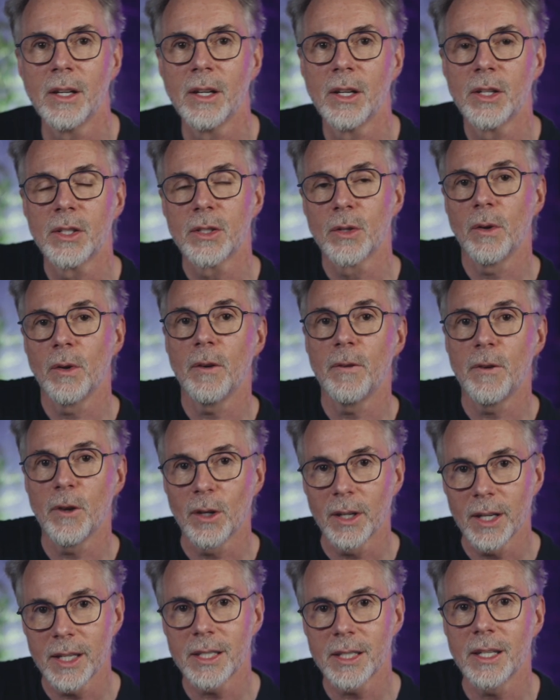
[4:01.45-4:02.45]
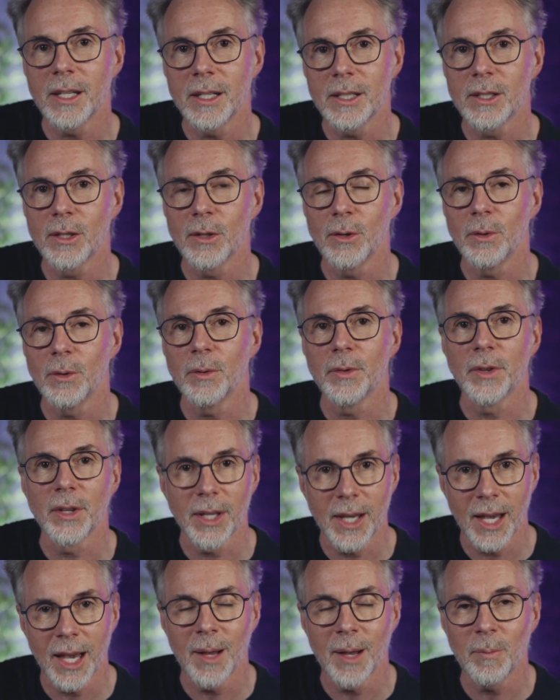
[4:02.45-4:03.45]
So if you're listening to the
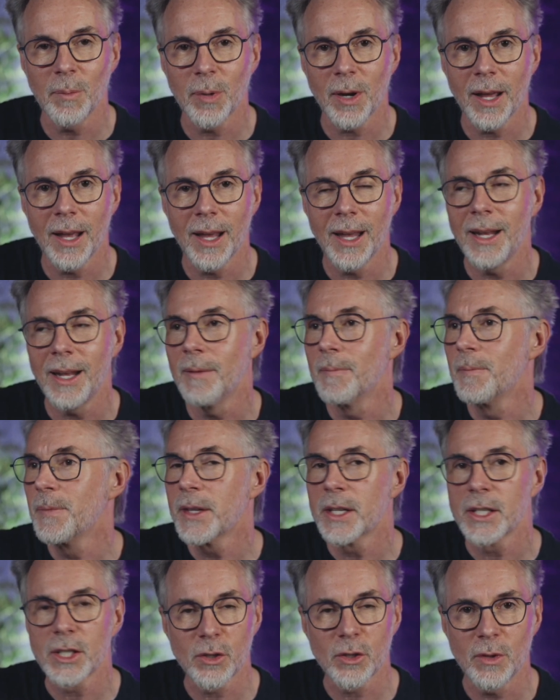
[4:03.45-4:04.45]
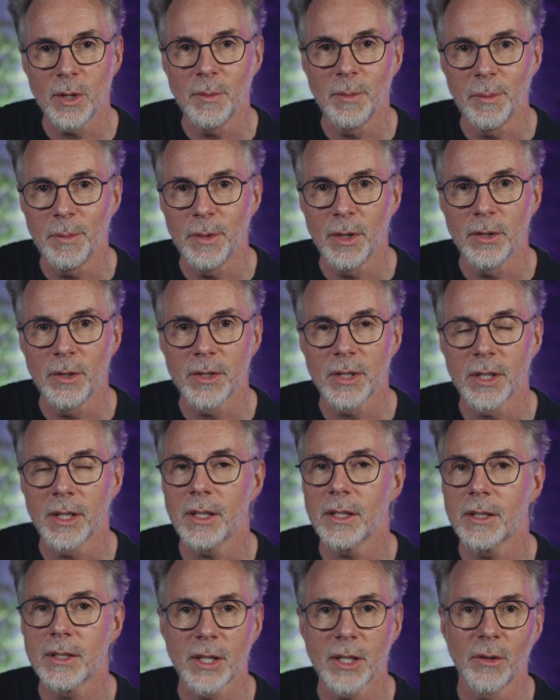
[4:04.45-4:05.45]
gameplay, streaming
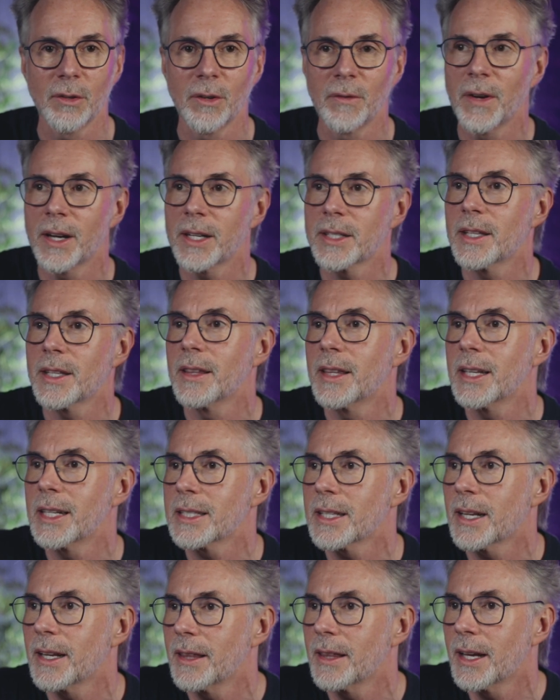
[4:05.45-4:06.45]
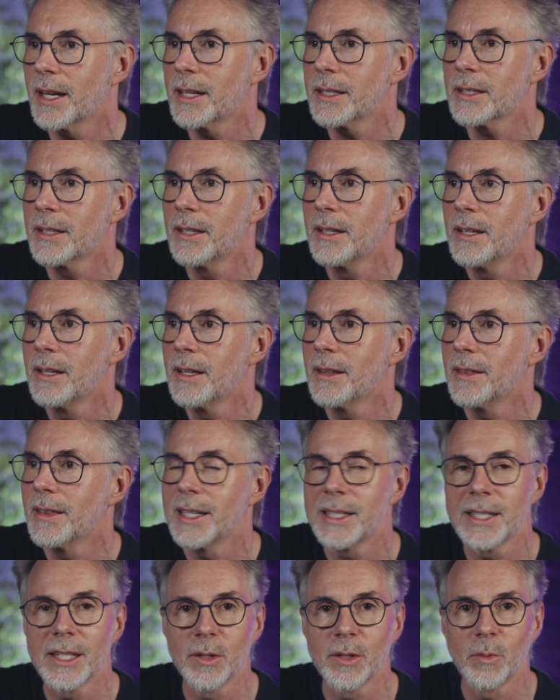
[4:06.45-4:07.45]
music, sound effects, and things like that,
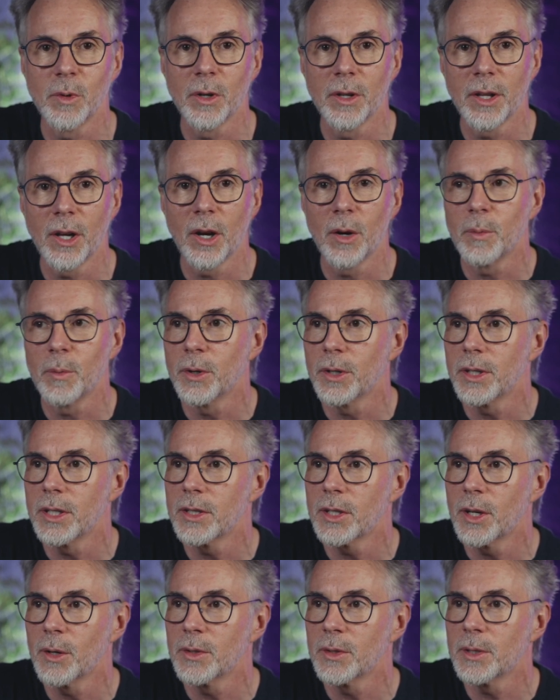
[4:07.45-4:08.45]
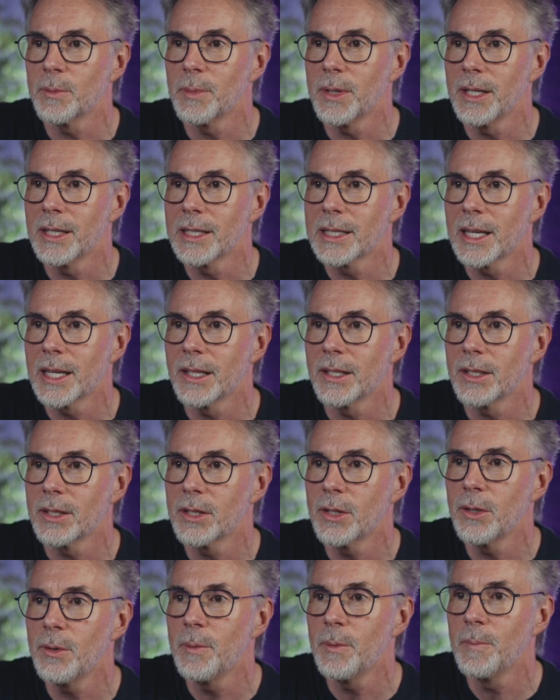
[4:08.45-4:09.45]
this is where the output is going to be sent to.